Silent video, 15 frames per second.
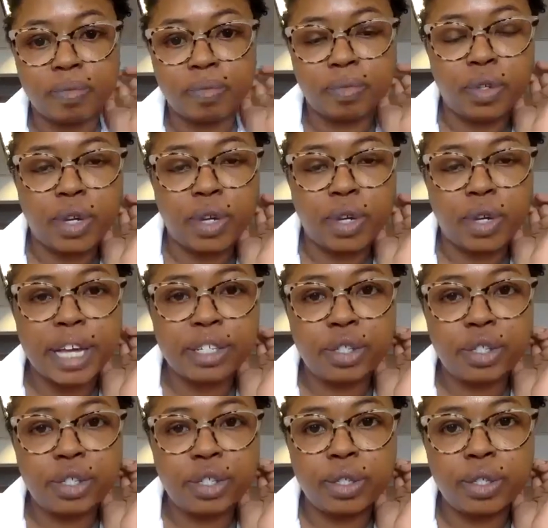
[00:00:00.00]
You guys
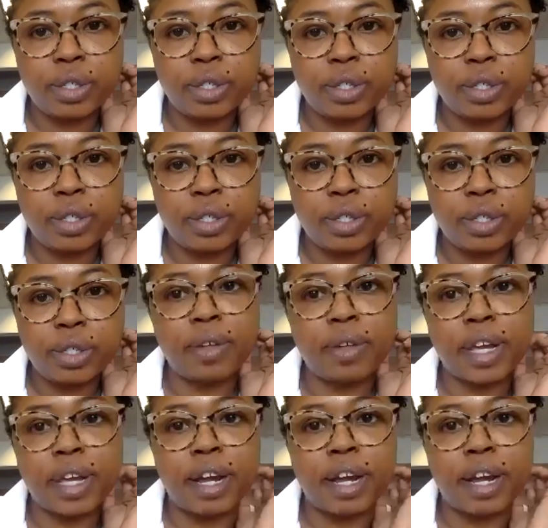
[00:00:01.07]
choosing answers out
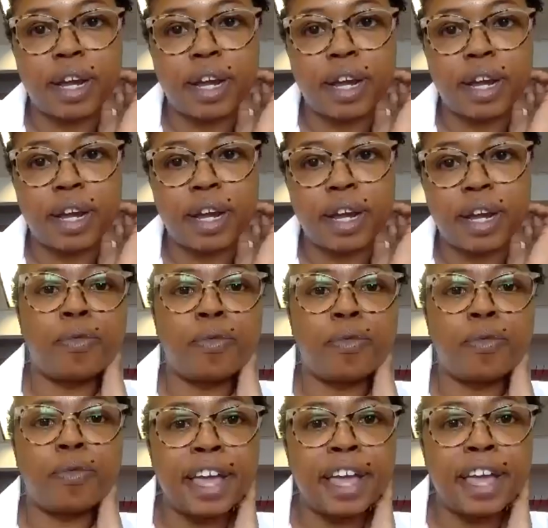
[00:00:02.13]
there? I'll give you about
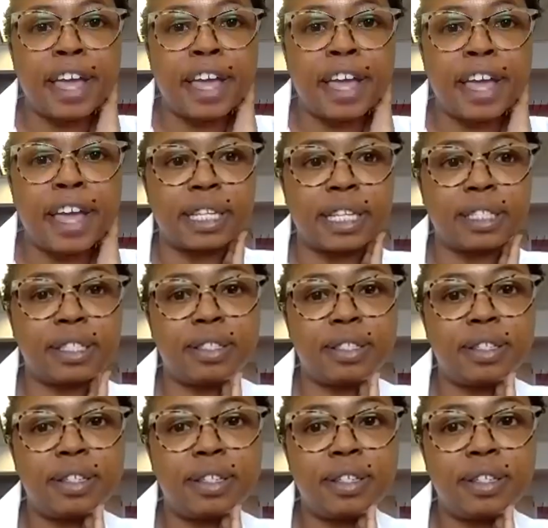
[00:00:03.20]
5
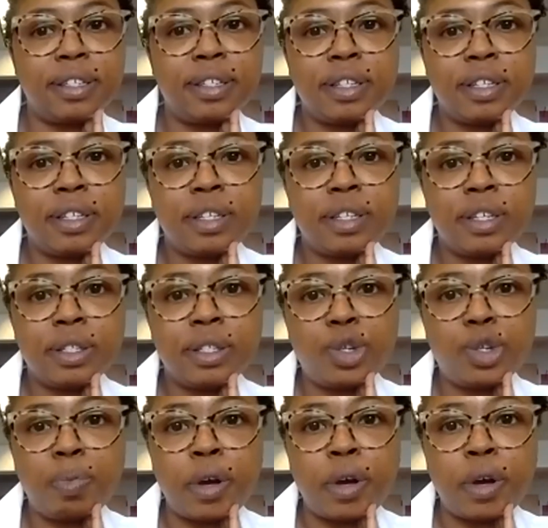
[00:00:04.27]
minutes
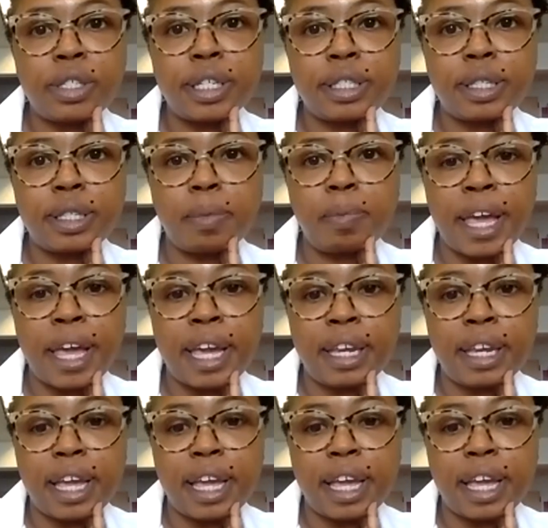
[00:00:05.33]
to
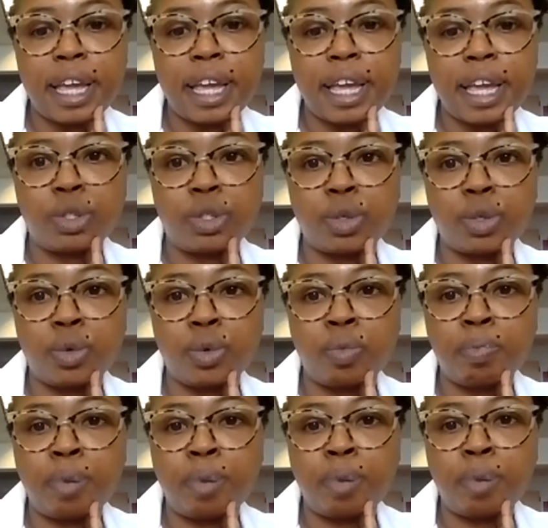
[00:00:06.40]
participate in the
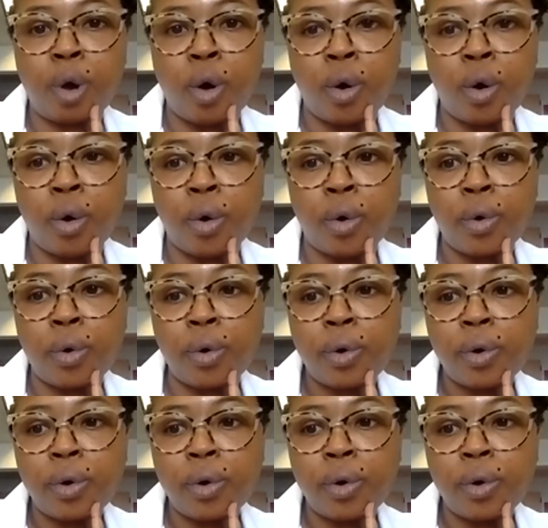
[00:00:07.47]
Zoom poll.